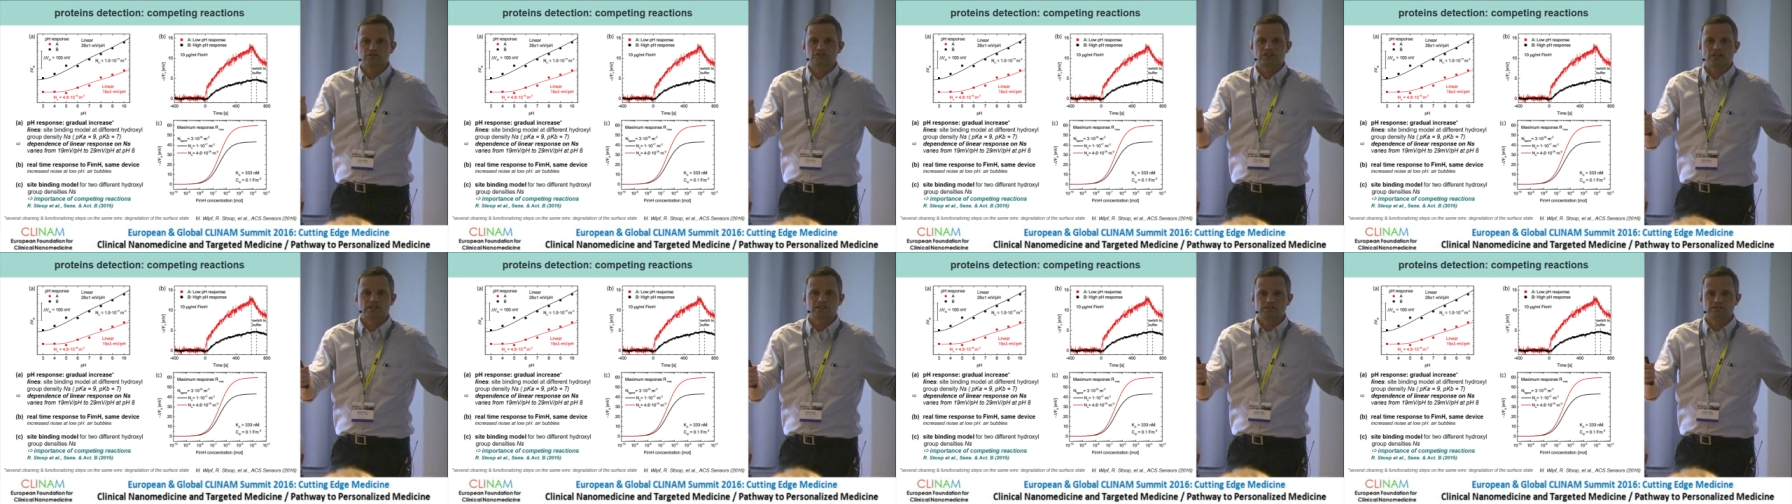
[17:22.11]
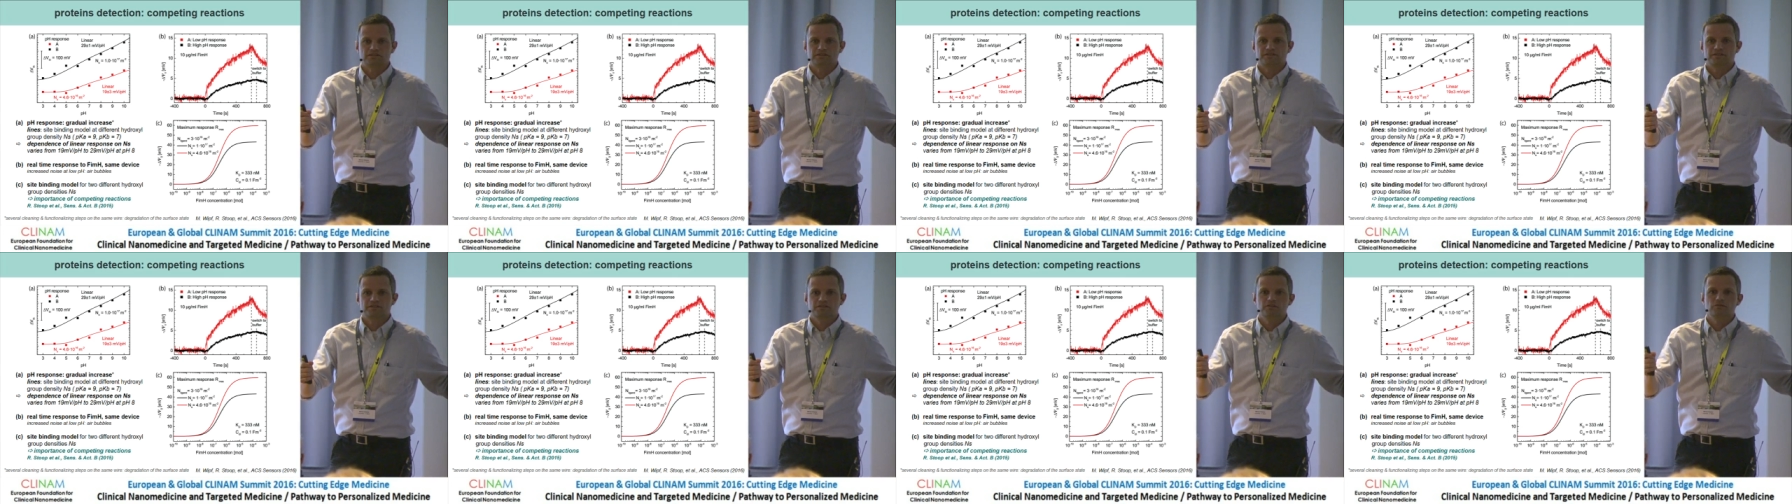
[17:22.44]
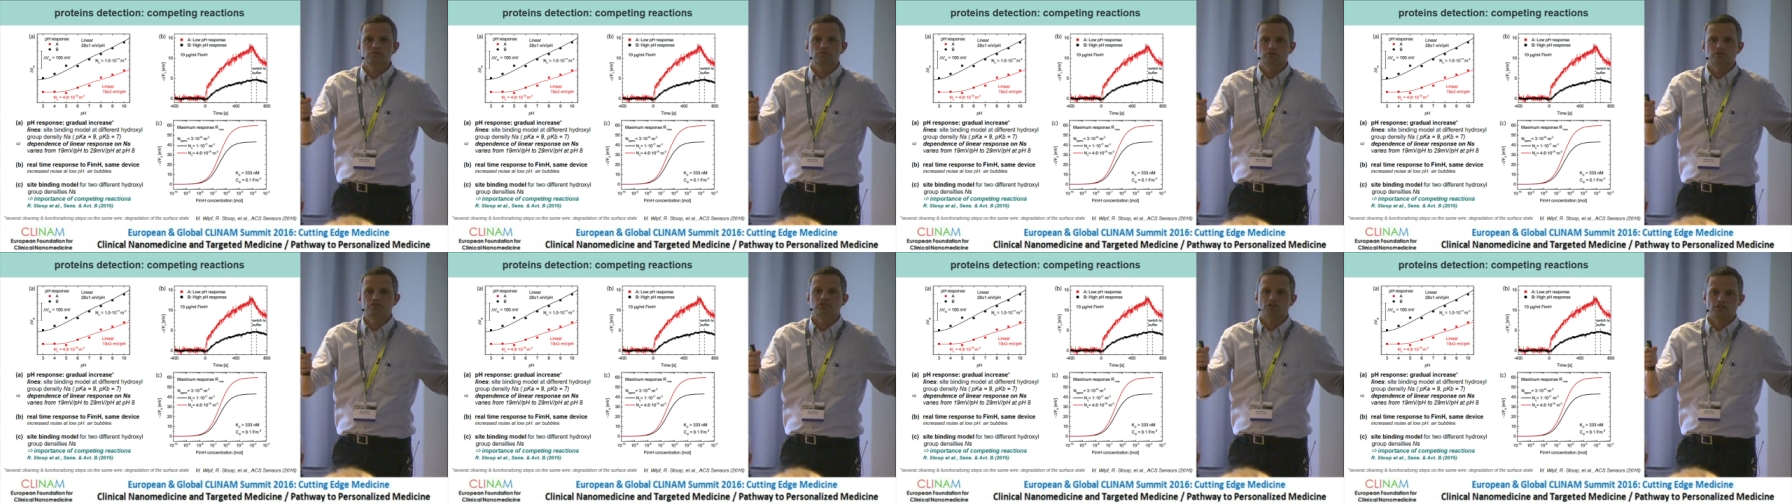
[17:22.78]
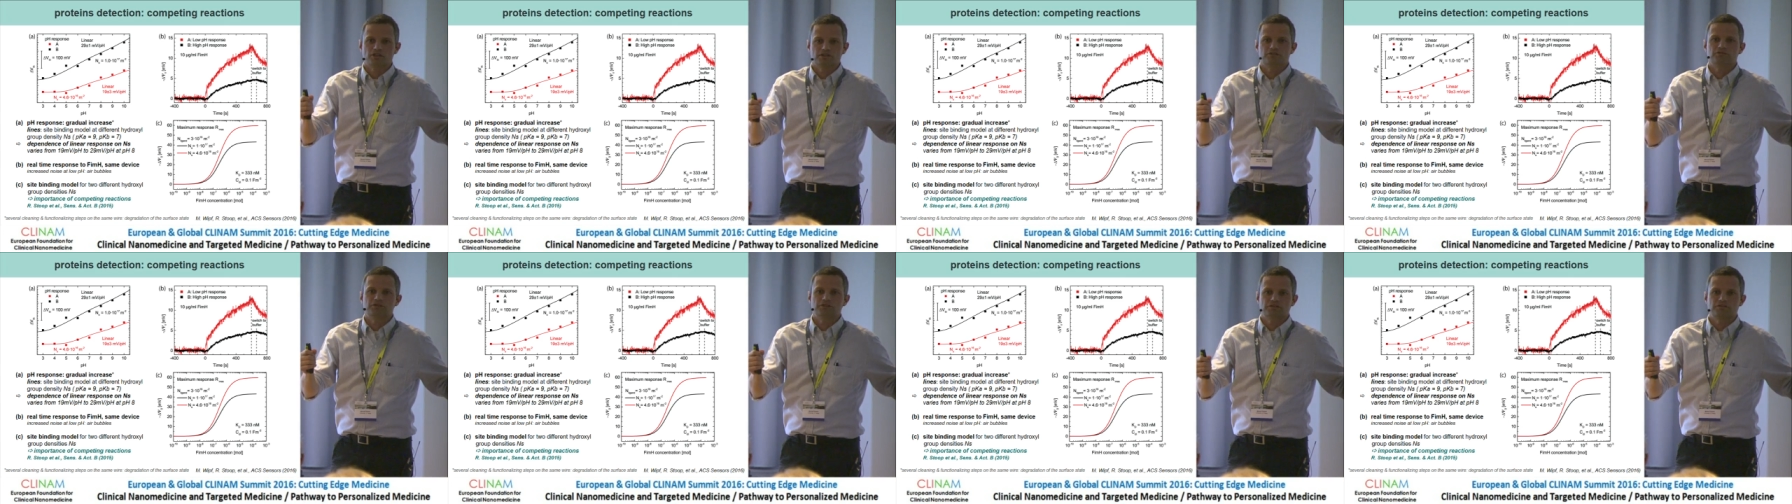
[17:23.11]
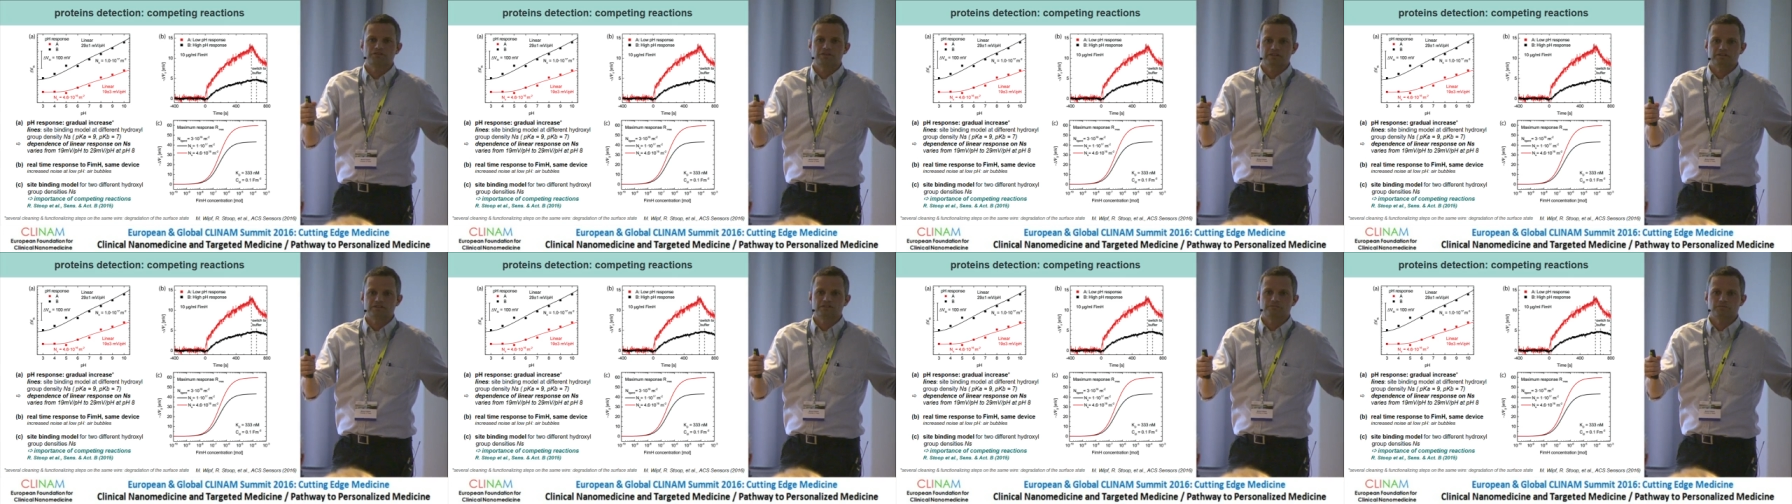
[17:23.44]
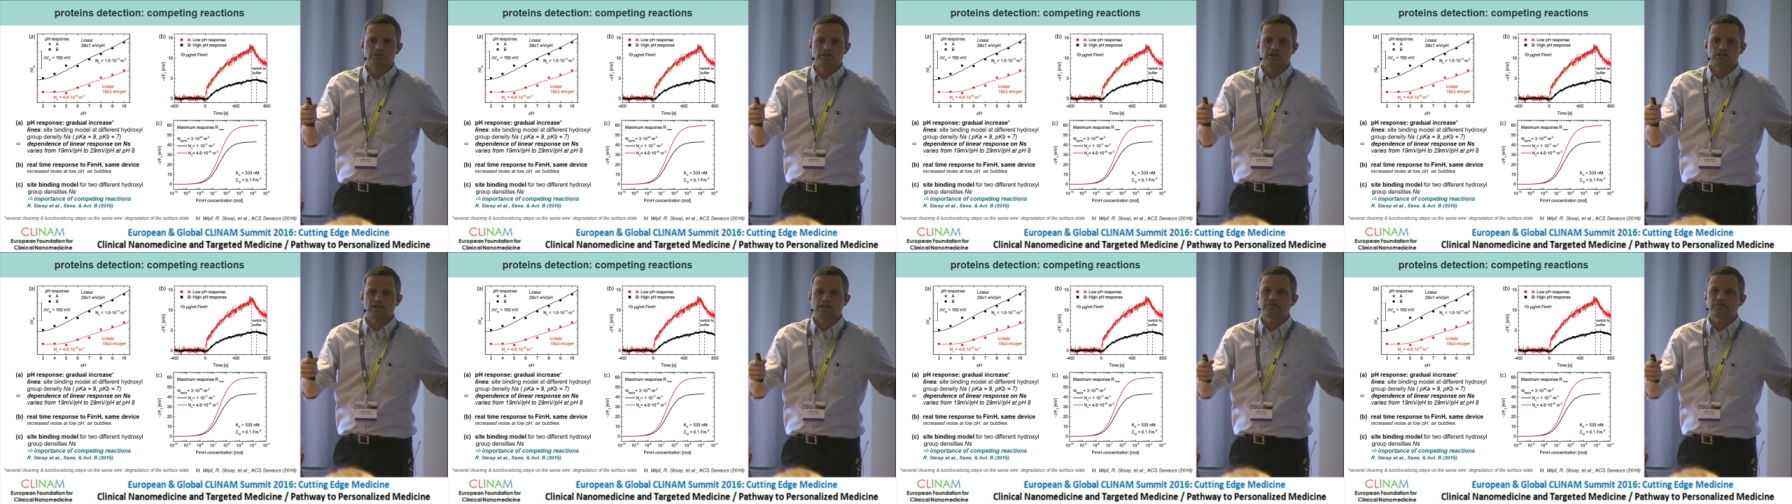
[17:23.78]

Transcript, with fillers: channels which are doing the things in parallel.